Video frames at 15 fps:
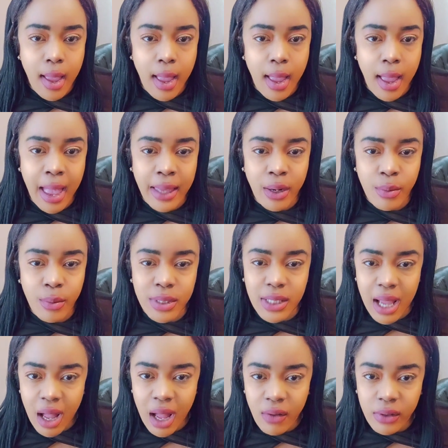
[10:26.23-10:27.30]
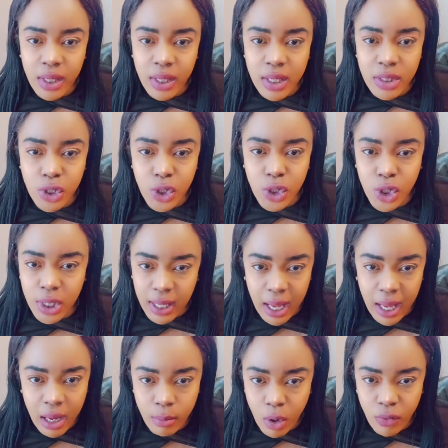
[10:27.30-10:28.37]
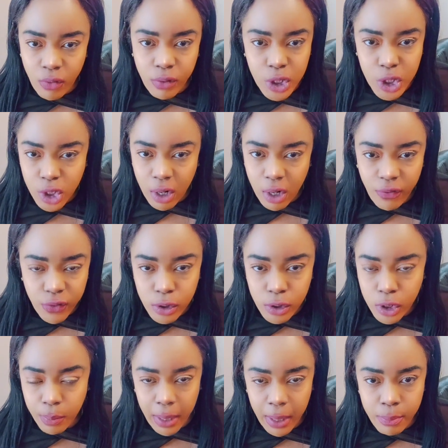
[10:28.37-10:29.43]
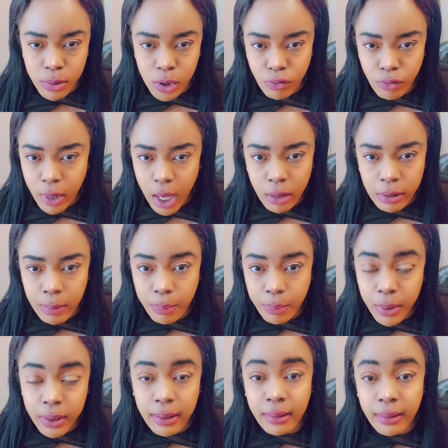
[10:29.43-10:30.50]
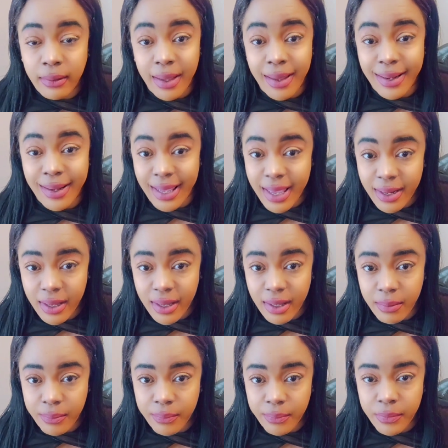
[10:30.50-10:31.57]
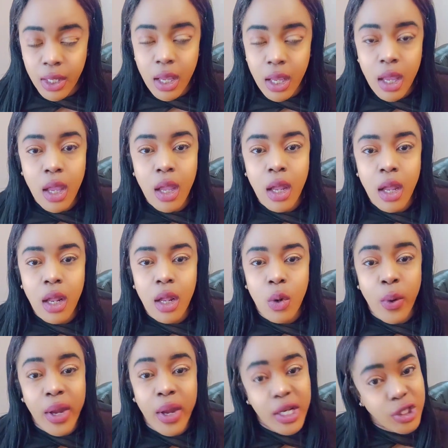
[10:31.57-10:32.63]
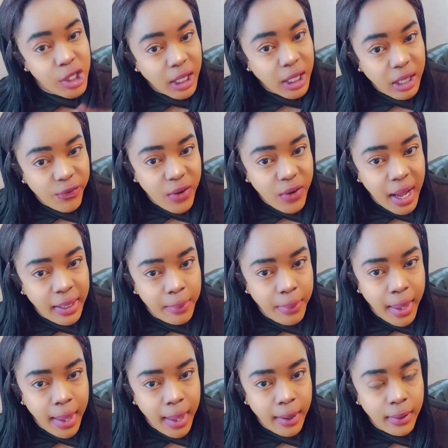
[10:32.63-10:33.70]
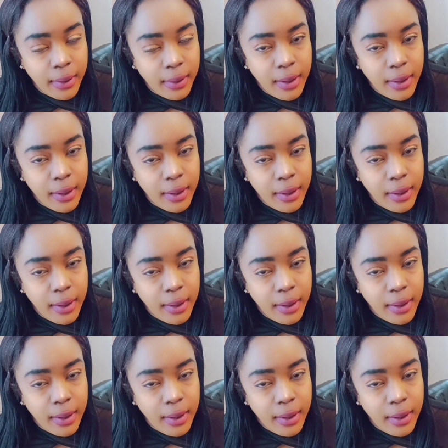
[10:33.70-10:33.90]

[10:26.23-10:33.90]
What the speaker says: And it was obvious she came over, shuffled the papers around, and put it in there and hid it where she could find it back.